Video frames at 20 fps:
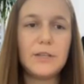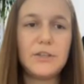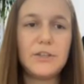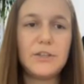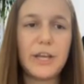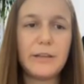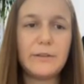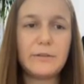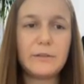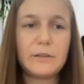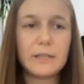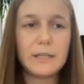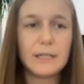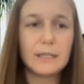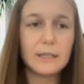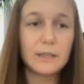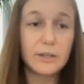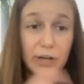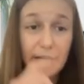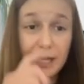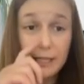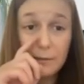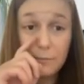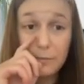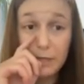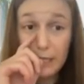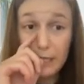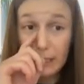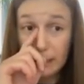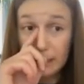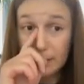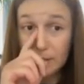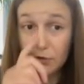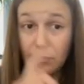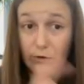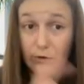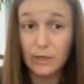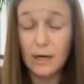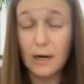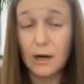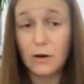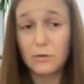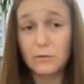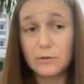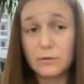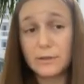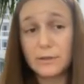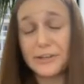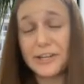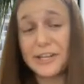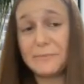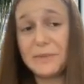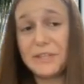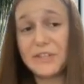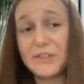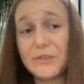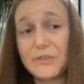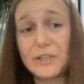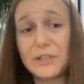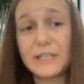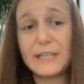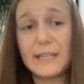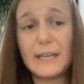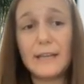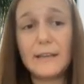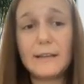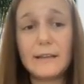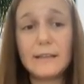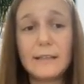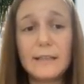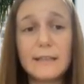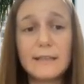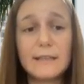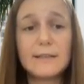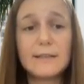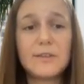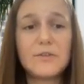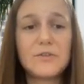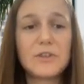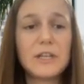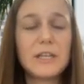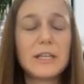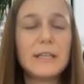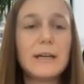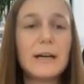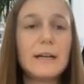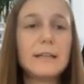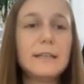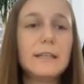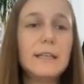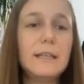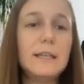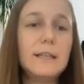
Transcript: in general, CrateDB, talk how CrateDB stores data, that's usually done